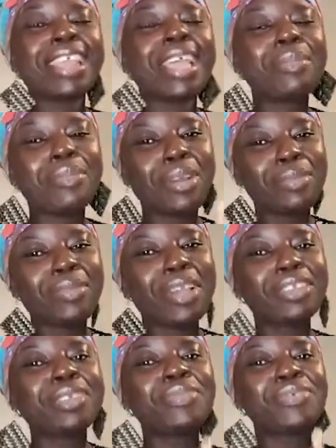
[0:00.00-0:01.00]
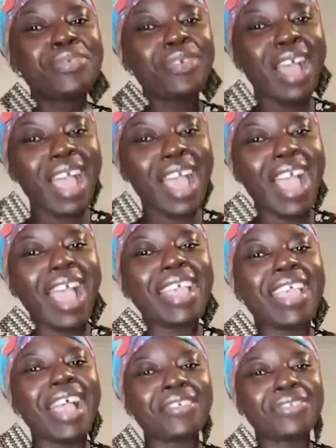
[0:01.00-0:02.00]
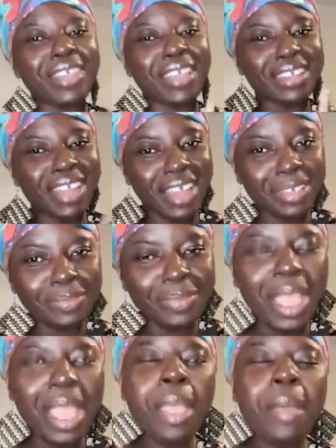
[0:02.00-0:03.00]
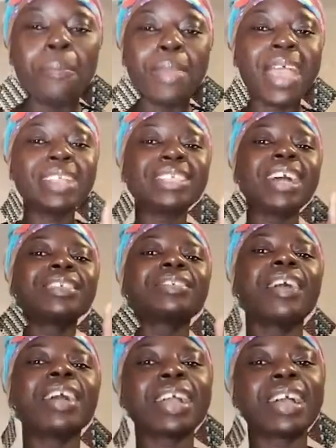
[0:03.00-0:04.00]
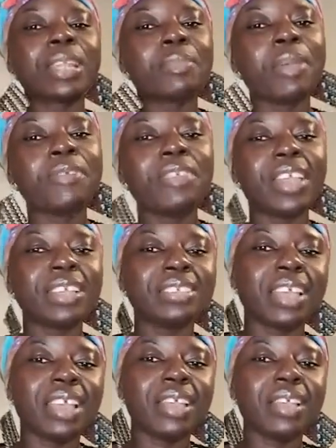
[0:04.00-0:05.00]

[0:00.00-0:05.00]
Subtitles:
Lemon and who I shall measure so can the peppers.